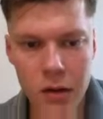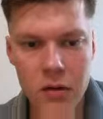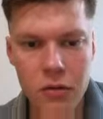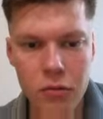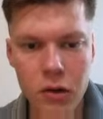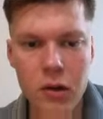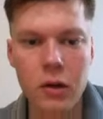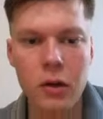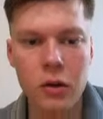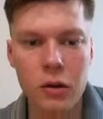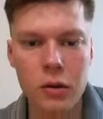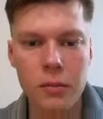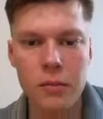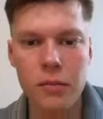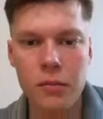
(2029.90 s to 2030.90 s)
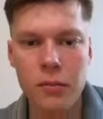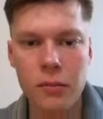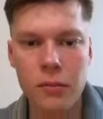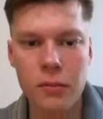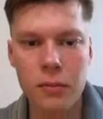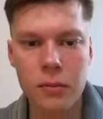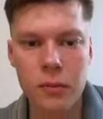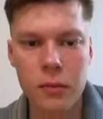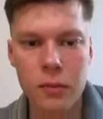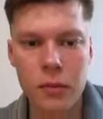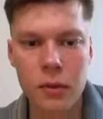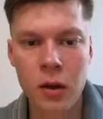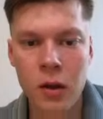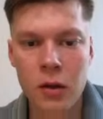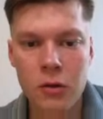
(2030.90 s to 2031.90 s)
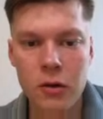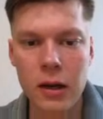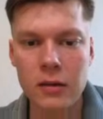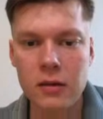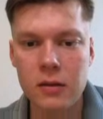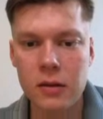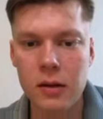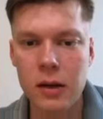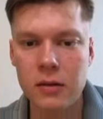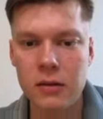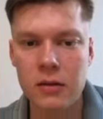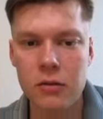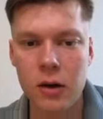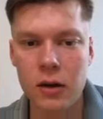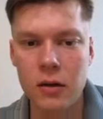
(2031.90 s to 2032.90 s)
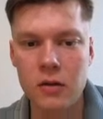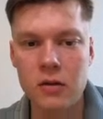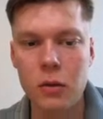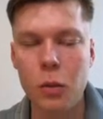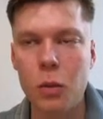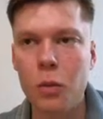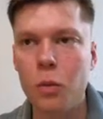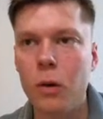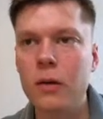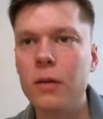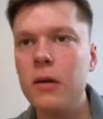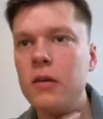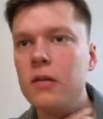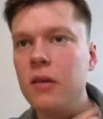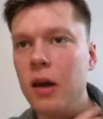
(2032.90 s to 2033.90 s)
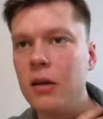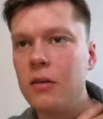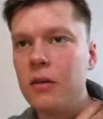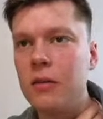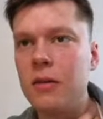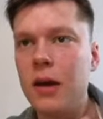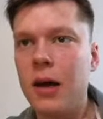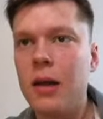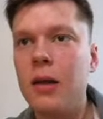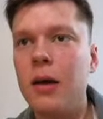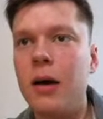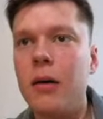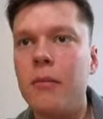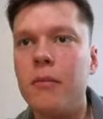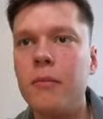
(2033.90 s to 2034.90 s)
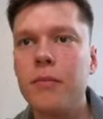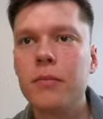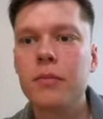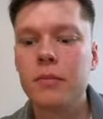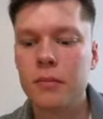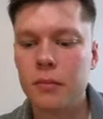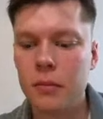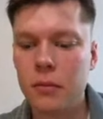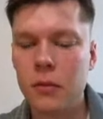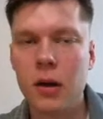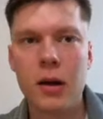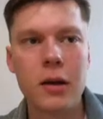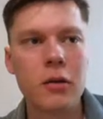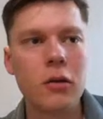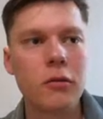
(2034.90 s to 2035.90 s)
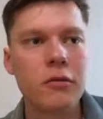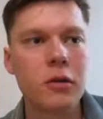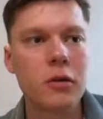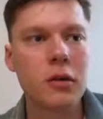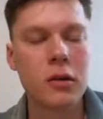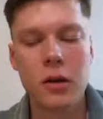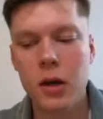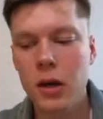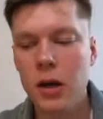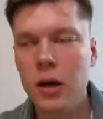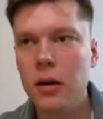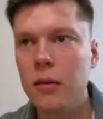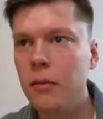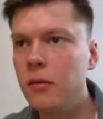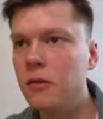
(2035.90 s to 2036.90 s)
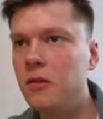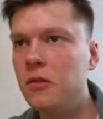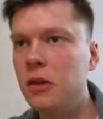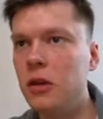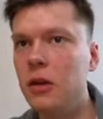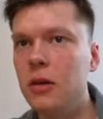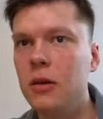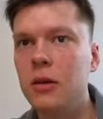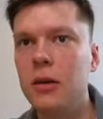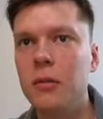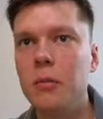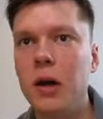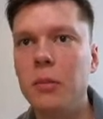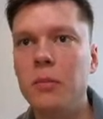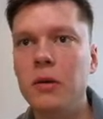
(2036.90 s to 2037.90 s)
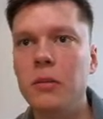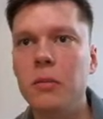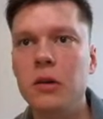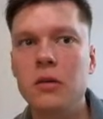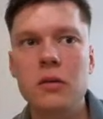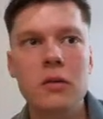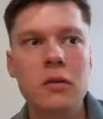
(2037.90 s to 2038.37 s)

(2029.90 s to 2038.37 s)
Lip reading: really good. So let's try this. So what this says is that I don't know if you can see it. It might be a bit